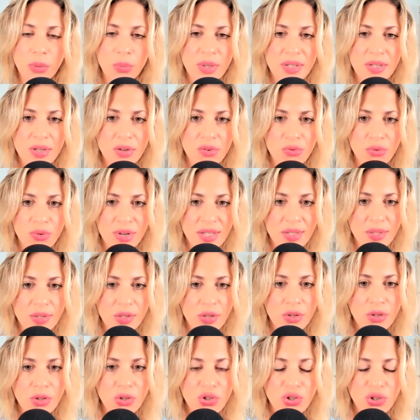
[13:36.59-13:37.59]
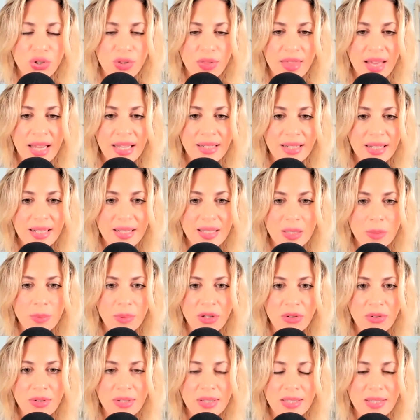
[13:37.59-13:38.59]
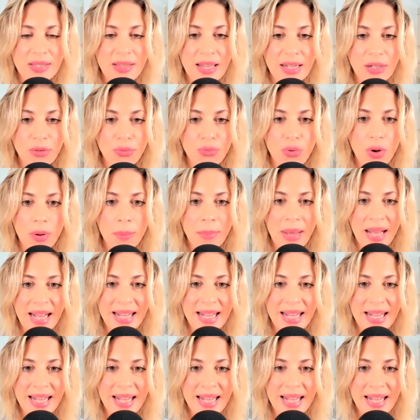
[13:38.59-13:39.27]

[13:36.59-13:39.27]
we research that experience that from